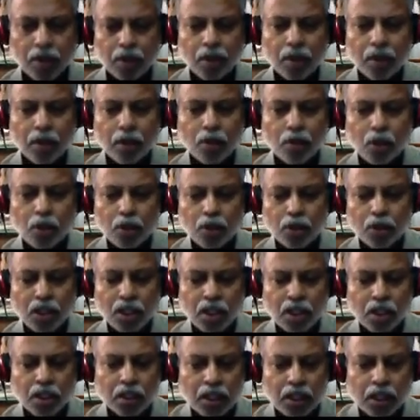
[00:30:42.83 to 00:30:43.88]
what do you call,
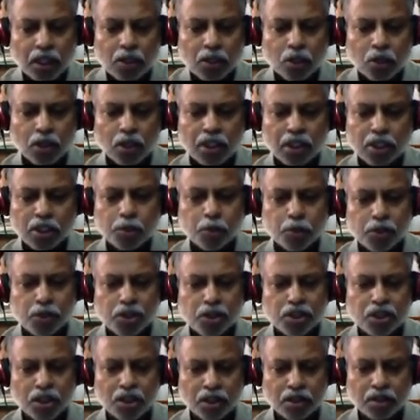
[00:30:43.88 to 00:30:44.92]
control its
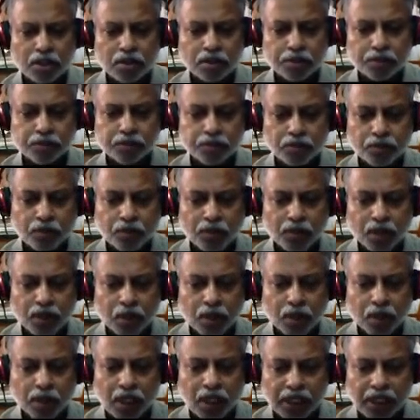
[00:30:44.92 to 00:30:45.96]
position.
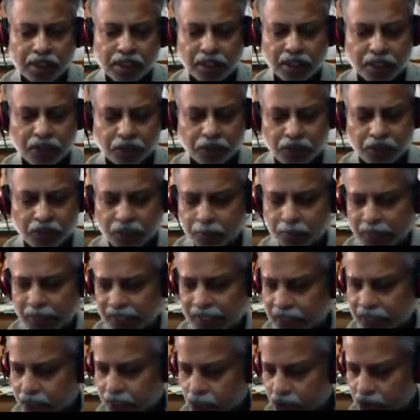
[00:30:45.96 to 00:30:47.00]
Like that feedback
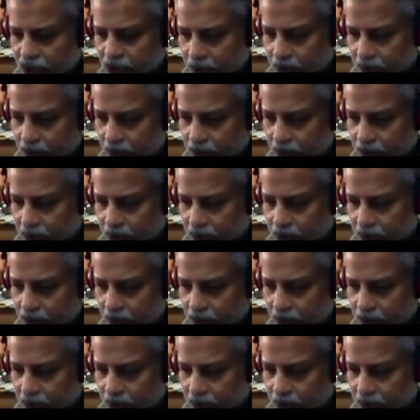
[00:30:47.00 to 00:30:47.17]
is going to be